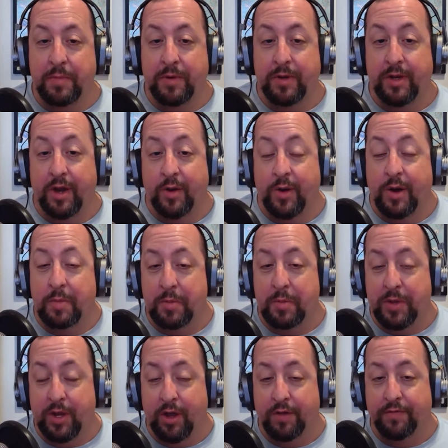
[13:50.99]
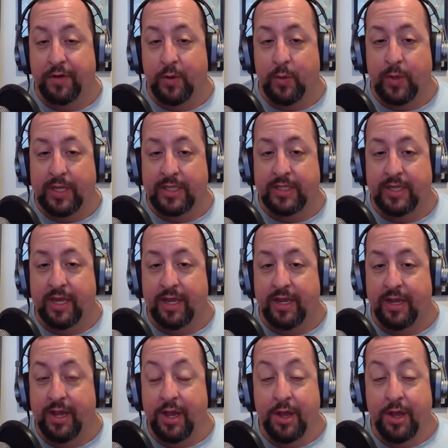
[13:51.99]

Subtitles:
going to be off on Wednesday.